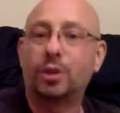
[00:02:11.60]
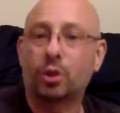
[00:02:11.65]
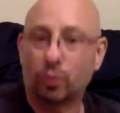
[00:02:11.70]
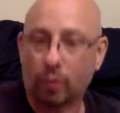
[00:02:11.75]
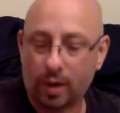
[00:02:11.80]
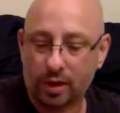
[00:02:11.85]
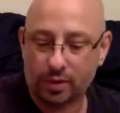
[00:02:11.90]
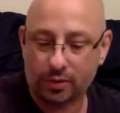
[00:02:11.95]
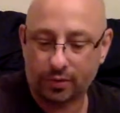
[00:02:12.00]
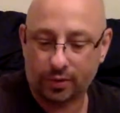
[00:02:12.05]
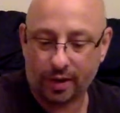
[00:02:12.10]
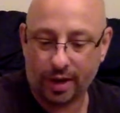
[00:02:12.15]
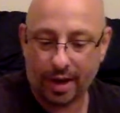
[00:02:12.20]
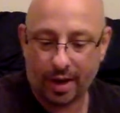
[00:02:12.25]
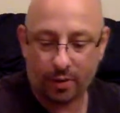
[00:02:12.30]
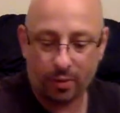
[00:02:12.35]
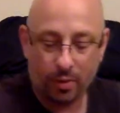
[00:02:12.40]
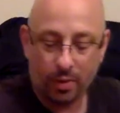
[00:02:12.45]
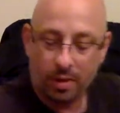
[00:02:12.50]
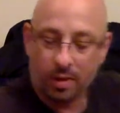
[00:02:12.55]
to rest for
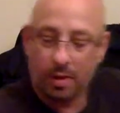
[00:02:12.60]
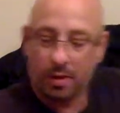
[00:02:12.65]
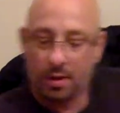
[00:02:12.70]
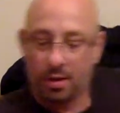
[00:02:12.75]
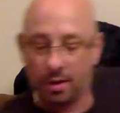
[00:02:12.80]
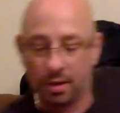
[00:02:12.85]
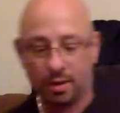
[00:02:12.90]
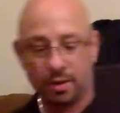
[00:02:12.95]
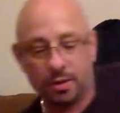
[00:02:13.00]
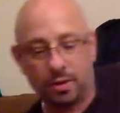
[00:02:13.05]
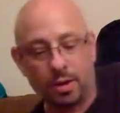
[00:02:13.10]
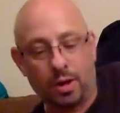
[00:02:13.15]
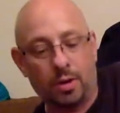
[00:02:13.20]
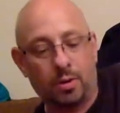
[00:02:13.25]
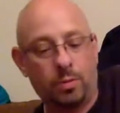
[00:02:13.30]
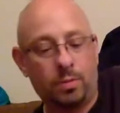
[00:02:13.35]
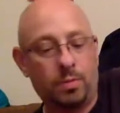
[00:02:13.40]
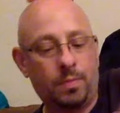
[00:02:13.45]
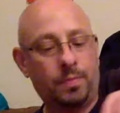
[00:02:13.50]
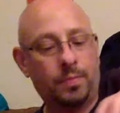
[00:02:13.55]
now.
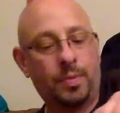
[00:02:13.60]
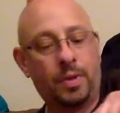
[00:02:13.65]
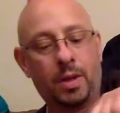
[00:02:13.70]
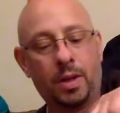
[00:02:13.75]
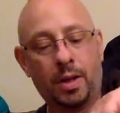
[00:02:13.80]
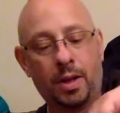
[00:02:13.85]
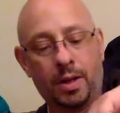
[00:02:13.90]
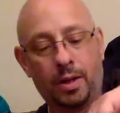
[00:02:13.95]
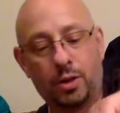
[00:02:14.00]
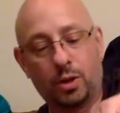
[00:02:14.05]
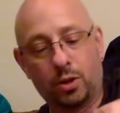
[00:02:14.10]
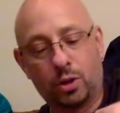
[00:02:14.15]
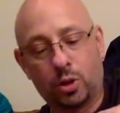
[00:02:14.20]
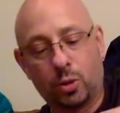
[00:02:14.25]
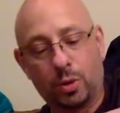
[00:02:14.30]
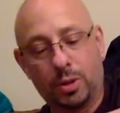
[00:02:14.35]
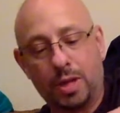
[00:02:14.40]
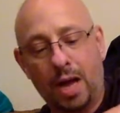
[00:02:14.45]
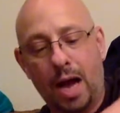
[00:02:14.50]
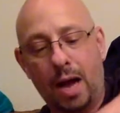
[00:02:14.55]
So it's
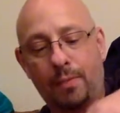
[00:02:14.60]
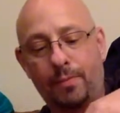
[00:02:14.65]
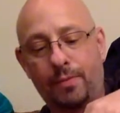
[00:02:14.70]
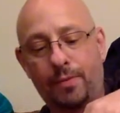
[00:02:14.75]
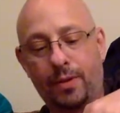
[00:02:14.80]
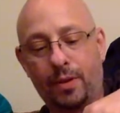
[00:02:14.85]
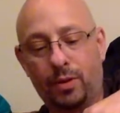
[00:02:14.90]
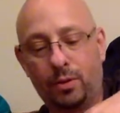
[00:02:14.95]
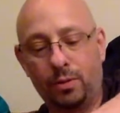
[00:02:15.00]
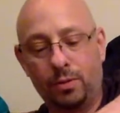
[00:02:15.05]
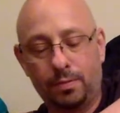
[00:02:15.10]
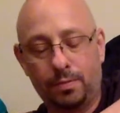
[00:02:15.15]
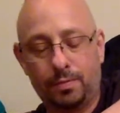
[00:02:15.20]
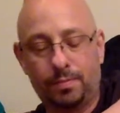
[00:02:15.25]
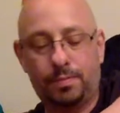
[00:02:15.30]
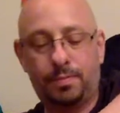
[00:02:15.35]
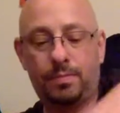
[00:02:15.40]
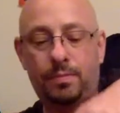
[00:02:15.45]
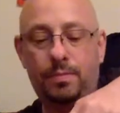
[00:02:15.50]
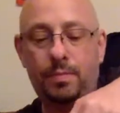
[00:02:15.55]
also a top fill.
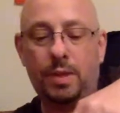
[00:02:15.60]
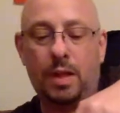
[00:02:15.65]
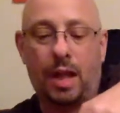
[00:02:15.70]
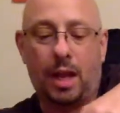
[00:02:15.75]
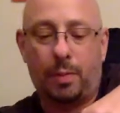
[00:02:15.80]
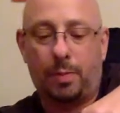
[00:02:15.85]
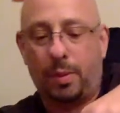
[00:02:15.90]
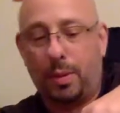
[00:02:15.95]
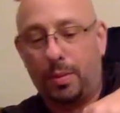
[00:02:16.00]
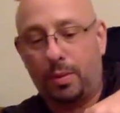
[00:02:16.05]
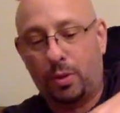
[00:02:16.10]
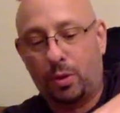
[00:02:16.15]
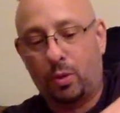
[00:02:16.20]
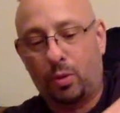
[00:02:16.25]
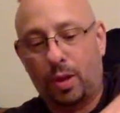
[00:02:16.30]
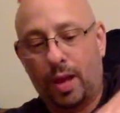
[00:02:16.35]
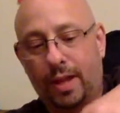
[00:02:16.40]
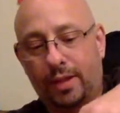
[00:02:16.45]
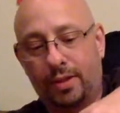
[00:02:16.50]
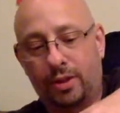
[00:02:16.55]
A lot of people don't
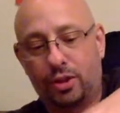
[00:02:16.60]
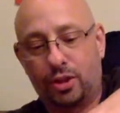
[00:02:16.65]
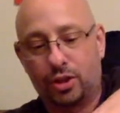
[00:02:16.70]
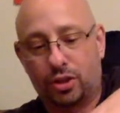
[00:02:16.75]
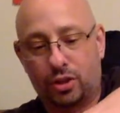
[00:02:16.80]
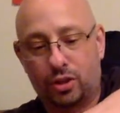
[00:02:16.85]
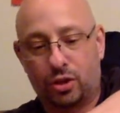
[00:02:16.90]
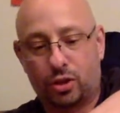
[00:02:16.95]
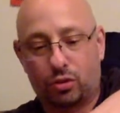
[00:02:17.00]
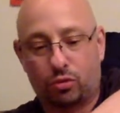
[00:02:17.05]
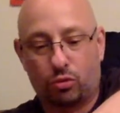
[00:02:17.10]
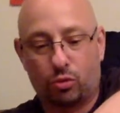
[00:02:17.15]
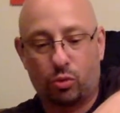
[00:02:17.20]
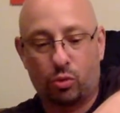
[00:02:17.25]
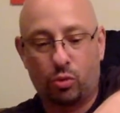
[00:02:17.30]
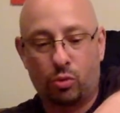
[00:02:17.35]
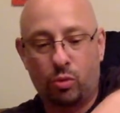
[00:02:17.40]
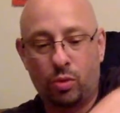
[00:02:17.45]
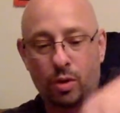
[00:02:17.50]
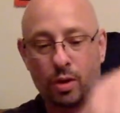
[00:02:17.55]
like just the
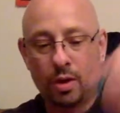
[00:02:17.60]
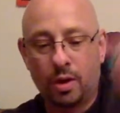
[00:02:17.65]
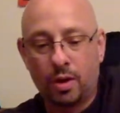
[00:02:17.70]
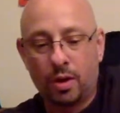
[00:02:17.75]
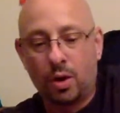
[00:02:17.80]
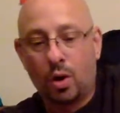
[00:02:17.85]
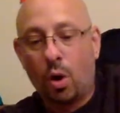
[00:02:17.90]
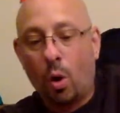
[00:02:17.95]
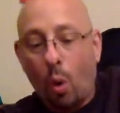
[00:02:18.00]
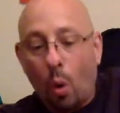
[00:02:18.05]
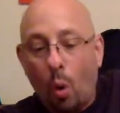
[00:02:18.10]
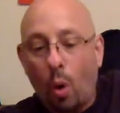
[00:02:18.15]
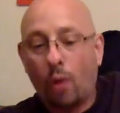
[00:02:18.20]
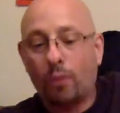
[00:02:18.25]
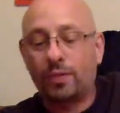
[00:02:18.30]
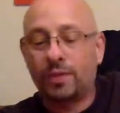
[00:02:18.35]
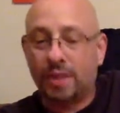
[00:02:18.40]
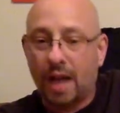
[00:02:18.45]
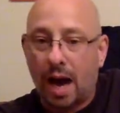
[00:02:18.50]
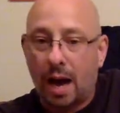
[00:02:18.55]
screw
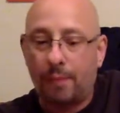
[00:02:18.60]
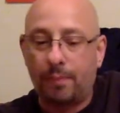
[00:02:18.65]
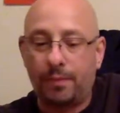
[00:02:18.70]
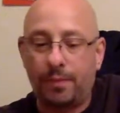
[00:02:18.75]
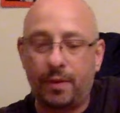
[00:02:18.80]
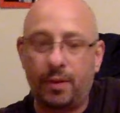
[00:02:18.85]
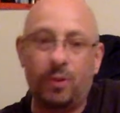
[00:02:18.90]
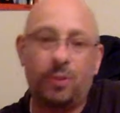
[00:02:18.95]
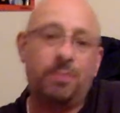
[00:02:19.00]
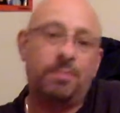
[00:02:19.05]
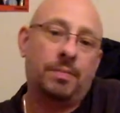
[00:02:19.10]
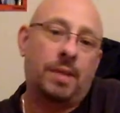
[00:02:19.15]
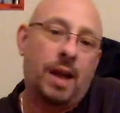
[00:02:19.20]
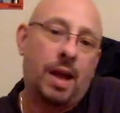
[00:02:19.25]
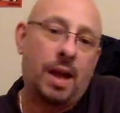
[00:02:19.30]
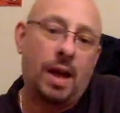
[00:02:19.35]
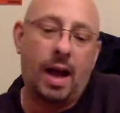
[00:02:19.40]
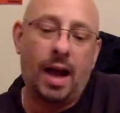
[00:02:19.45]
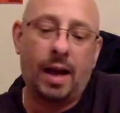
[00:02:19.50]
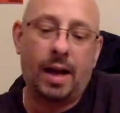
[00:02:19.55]
off top fill.
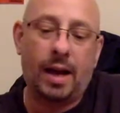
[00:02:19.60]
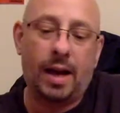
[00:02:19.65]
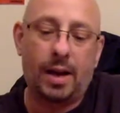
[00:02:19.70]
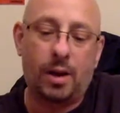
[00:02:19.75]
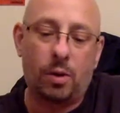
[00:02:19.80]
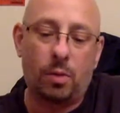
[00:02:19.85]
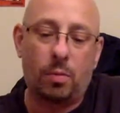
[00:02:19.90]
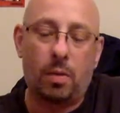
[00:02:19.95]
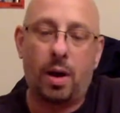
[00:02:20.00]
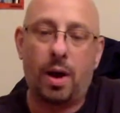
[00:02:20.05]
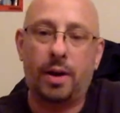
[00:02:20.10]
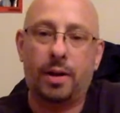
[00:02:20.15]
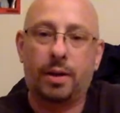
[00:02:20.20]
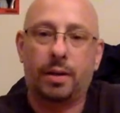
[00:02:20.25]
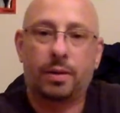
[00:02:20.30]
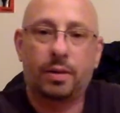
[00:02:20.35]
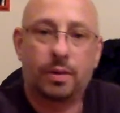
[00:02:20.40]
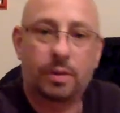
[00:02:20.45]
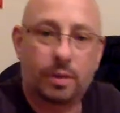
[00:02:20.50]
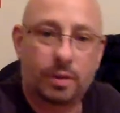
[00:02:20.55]
I kind of don't mind
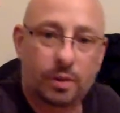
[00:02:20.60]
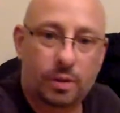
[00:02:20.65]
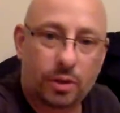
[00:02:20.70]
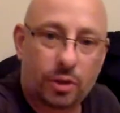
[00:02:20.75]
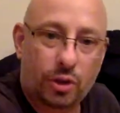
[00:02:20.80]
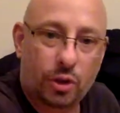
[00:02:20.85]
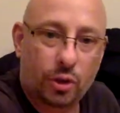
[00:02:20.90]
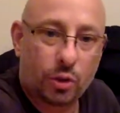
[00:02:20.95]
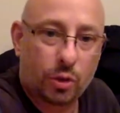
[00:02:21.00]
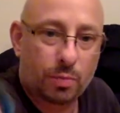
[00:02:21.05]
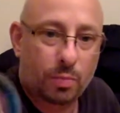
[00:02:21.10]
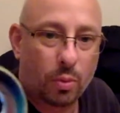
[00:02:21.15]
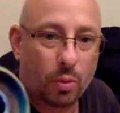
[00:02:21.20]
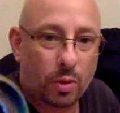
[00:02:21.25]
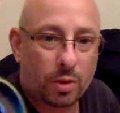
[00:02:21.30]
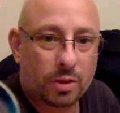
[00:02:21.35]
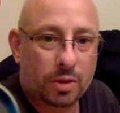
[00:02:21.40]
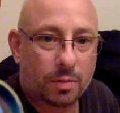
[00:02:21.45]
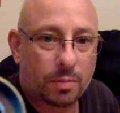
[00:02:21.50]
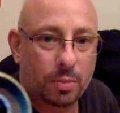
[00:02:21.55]
it. The juice
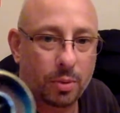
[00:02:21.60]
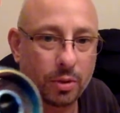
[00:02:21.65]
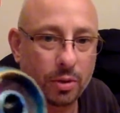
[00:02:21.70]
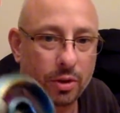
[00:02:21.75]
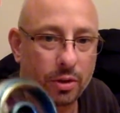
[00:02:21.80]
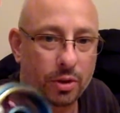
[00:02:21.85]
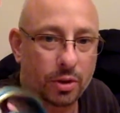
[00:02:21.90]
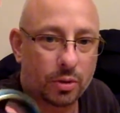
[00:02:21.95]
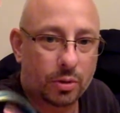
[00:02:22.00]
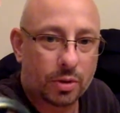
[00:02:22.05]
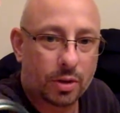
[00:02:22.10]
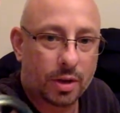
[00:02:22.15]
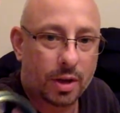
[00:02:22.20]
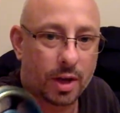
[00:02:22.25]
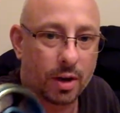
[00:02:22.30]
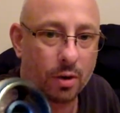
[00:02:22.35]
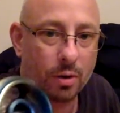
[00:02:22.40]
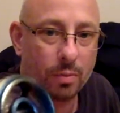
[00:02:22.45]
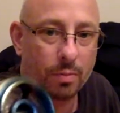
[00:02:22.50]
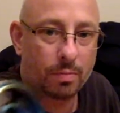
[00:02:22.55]
ports to put the juice in
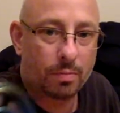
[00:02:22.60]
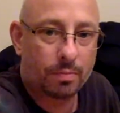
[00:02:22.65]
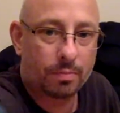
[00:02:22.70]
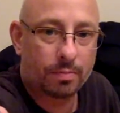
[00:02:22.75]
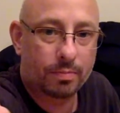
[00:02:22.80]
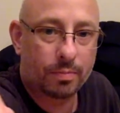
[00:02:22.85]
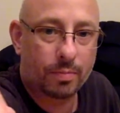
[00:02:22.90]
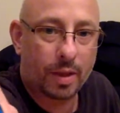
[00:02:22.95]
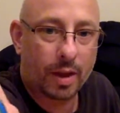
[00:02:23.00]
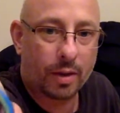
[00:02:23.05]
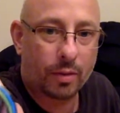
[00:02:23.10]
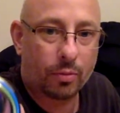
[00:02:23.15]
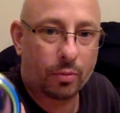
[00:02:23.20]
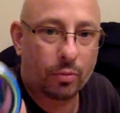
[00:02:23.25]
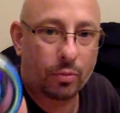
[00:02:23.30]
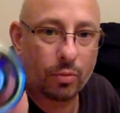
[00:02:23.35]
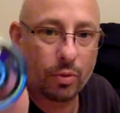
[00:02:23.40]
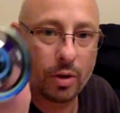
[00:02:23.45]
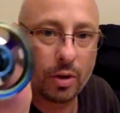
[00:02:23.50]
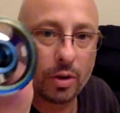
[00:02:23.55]
there are like
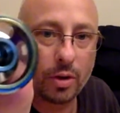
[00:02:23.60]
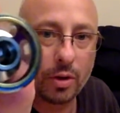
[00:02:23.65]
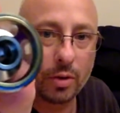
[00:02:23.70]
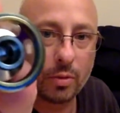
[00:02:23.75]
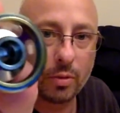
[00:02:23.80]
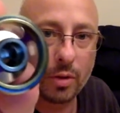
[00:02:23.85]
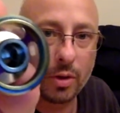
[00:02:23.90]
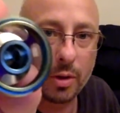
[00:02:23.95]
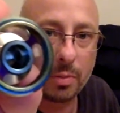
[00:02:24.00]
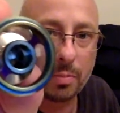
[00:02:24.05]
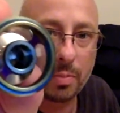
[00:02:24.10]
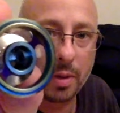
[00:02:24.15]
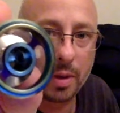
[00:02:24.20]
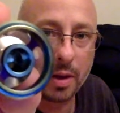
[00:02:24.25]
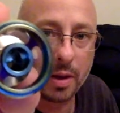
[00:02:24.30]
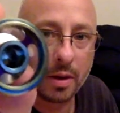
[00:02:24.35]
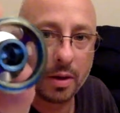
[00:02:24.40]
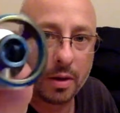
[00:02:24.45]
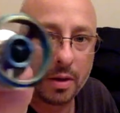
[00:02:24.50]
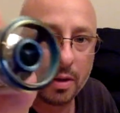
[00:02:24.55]
really, really
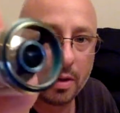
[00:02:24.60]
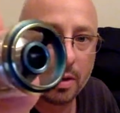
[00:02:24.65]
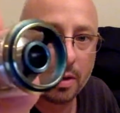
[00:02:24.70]
big.